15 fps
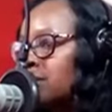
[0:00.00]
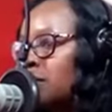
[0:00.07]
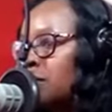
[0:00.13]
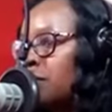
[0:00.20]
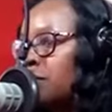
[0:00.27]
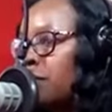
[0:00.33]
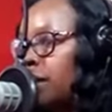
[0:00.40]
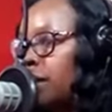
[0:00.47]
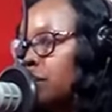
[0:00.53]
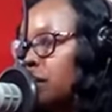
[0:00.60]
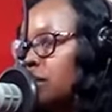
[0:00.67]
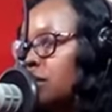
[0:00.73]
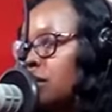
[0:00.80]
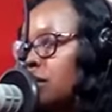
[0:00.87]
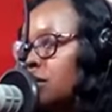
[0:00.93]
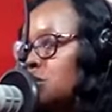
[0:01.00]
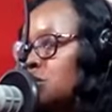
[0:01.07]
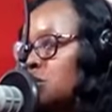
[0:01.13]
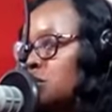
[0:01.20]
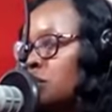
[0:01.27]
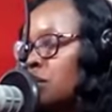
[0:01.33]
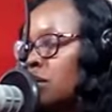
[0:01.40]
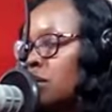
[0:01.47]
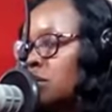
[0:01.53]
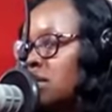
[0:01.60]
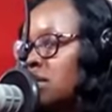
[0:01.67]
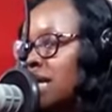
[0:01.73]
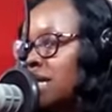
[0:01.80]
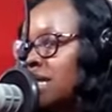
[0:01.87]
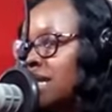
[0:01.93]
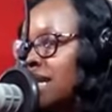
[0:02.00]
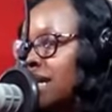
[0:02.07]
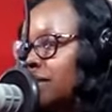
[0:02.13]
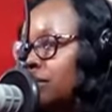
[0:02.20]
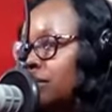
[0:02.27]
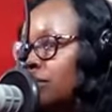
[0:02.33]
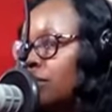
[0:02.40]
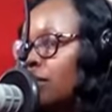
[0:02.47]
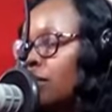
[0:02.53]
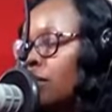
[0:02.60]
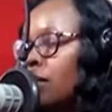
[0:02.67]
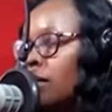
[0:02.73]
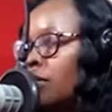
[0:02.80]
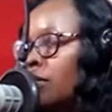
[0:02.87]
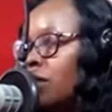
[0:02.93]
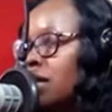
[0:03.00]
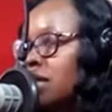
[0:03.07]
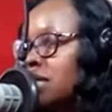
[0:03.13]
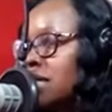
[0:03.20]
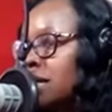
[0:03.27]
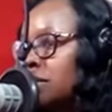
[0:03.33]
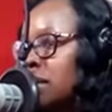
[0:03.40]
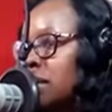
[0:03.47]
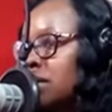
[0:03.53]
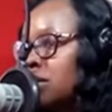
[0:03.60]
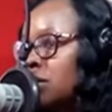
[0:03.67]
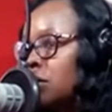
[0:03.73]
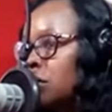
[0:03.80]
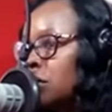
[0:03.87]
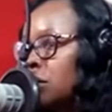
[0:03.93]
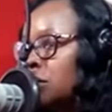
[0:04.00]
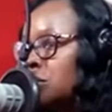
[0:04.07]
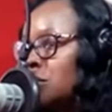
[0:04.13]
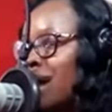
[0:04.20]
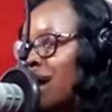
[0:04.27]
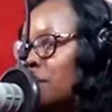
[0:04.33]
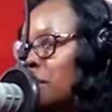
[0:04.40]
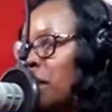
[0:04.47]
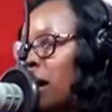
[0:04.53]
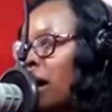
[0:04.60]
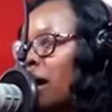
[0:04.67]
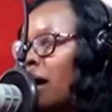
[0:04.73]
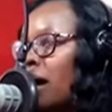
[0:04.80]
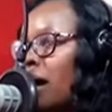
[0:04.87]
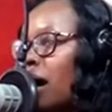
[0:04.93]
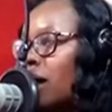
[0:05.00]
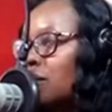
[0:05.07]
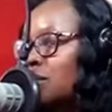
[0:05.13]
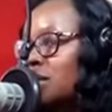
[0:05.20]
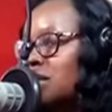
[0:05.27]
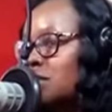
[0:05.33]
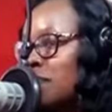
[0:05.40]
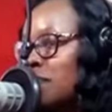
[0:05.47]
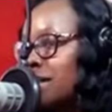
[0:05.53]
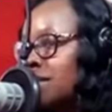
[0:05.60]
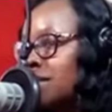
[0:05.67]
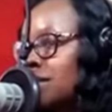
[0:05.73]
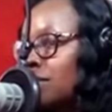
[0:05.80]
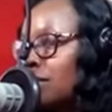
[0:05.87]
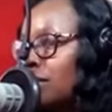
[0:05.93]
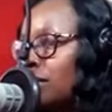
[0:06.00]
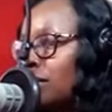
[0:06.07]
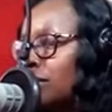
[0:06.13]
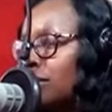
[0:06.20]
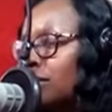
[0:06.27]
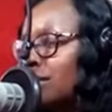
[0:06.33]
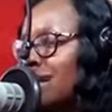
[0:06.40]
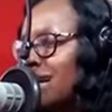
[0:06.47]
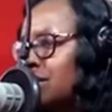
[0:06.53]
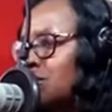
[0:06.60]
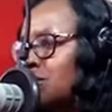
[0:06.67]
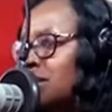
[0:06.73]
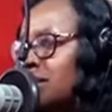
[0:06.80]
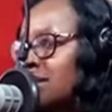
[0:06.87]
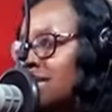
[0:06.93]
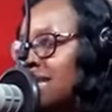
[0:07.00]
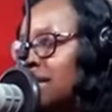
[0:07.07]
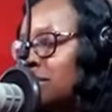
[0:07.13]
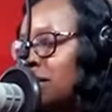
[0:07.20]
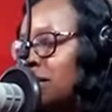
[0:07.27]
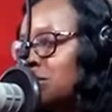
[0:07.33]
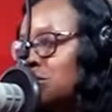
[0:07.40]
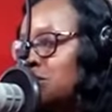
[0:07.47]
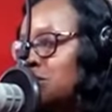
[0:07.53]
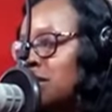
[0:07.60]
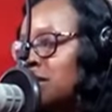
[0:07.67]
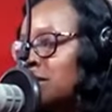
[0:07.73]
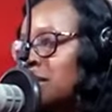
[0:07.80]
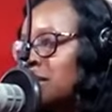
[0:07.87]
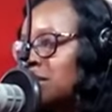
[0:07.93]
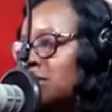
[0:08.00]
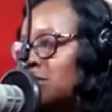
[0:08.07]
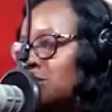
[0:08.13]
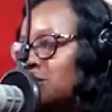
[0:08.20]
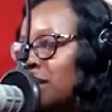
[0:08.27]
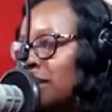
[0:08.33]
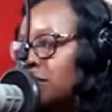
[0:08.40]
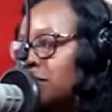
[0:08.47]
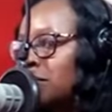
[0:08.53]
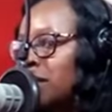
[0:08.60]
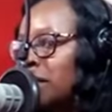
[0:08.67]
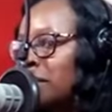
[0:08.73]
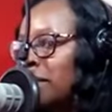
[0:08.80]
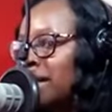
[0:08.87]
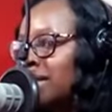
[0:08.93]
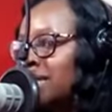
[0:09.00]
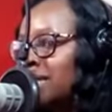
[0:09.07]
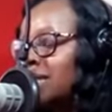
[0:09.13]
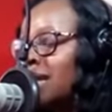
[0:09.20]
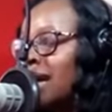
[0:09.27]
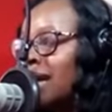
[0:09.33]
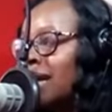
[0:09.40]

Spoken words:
from the federal to the state level. The assemblies, according to Kamba, are expecting the National Assembly to transmit the draft of the amended